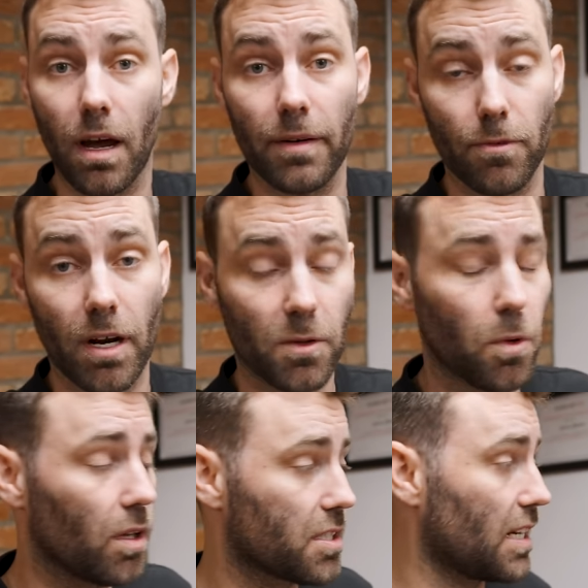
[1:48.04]
light ride
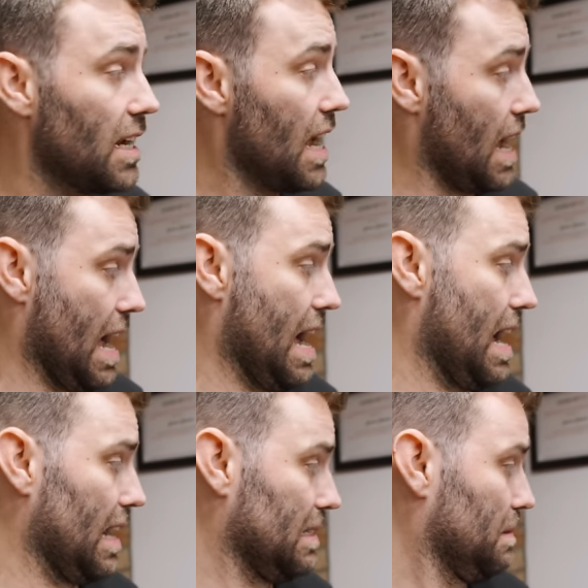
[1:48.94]
quality
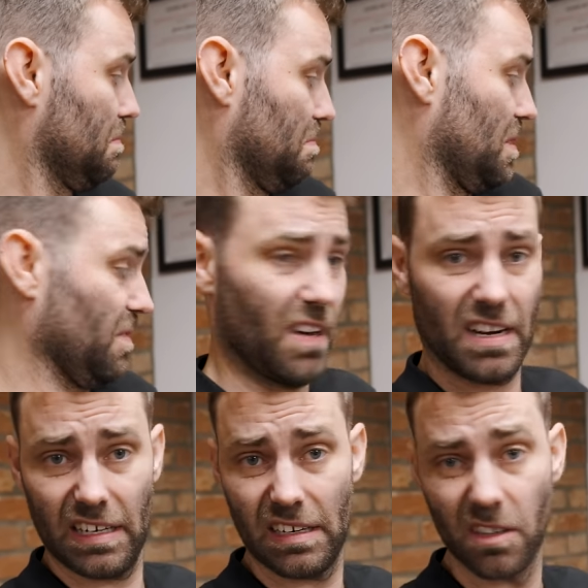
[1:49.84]
and
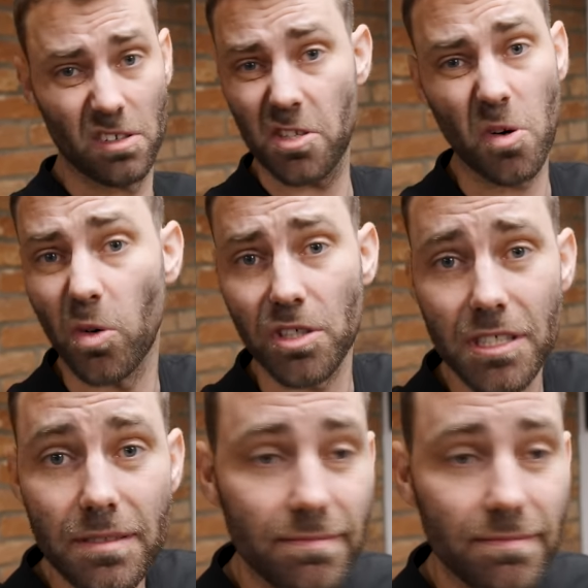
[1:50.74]
frankly, it looks gorgeous.